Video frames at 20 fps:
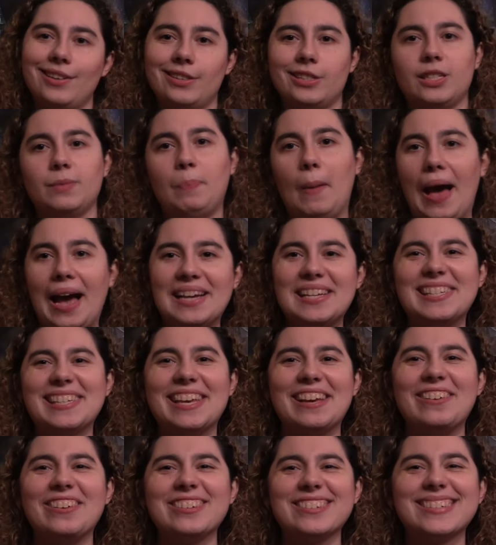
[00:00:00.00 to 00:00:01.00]
spy
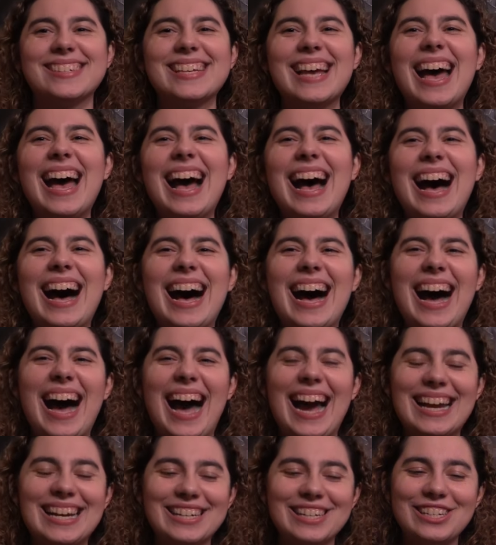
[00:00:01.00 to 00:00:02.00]
skills.
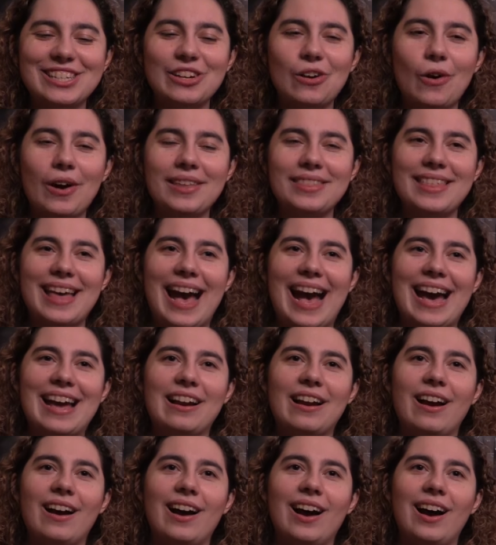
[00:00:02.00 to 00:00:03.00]
I enjoyed
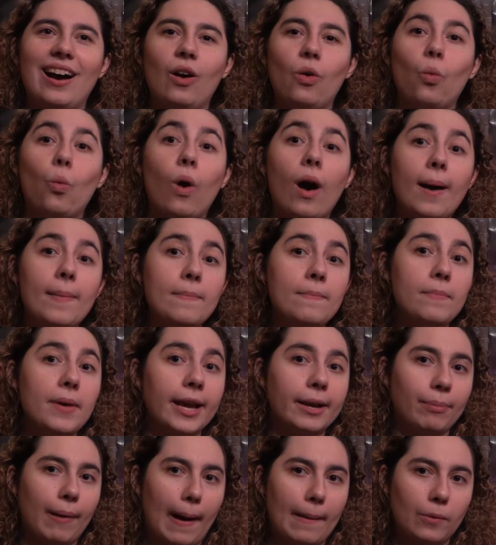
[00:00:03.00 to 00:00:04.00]
that. One
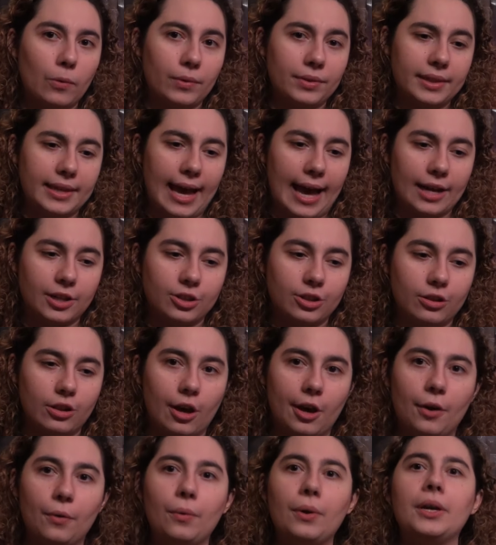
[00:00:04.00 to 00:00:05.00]
big problem with the action,
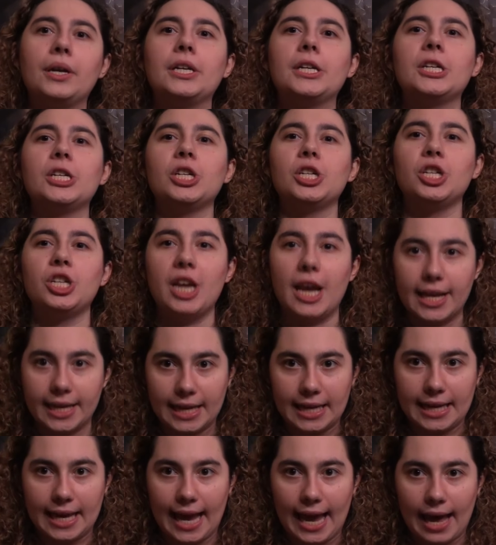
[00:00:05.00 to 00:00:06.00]
though,
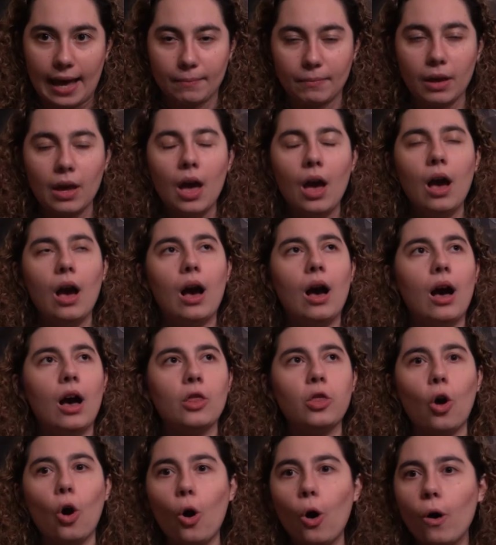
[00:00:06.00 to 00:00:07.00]
shaky cam.
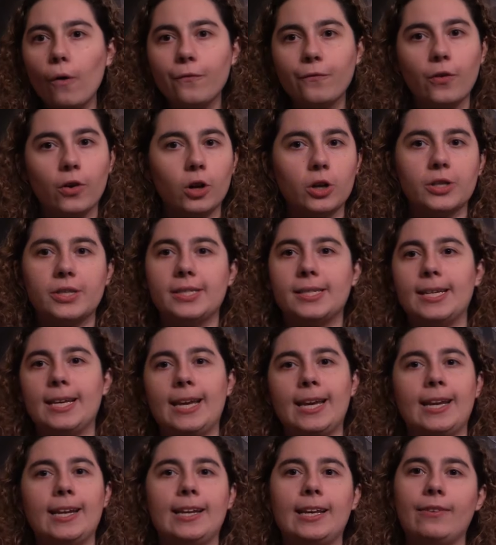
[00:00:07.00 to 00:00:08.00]
The whole first
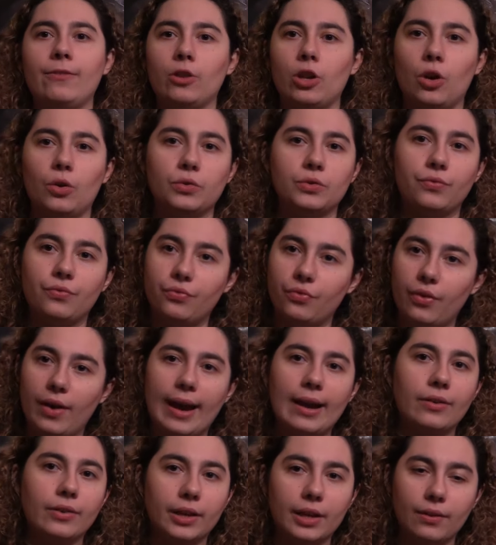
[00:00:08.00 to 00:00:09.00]
scene, even though it was
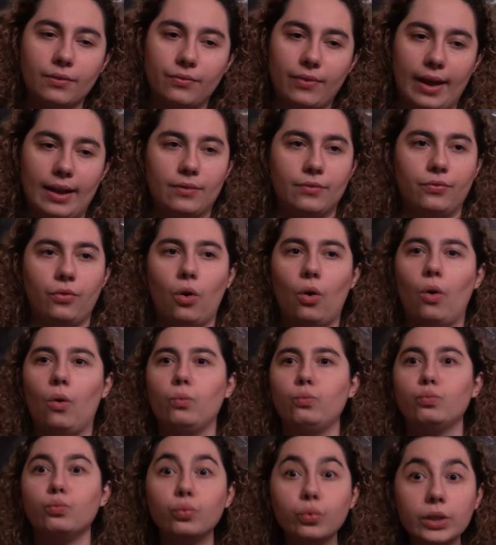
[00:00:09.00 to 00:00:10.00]
very
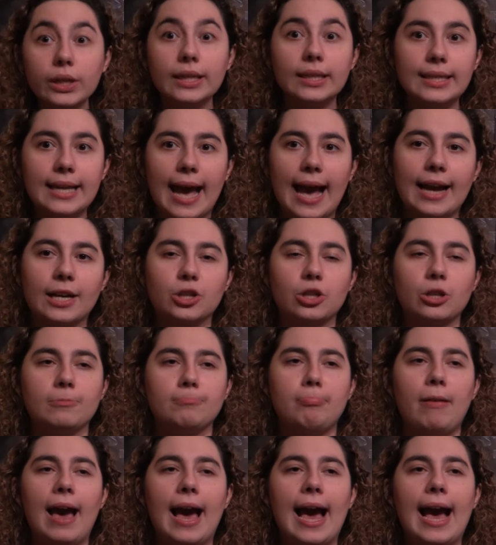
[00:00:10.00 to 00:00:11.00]
eventful, really
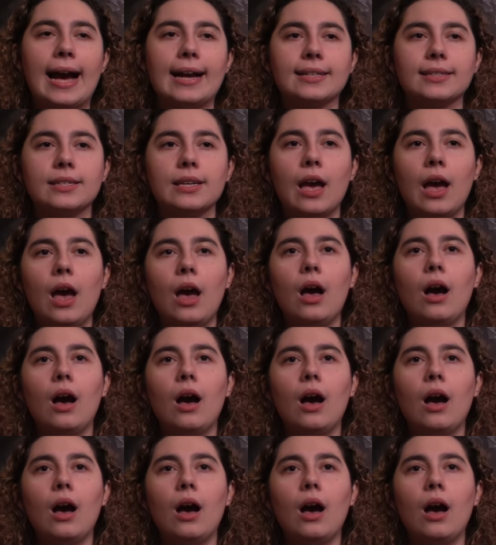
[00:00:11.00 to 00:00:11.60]
action-packed,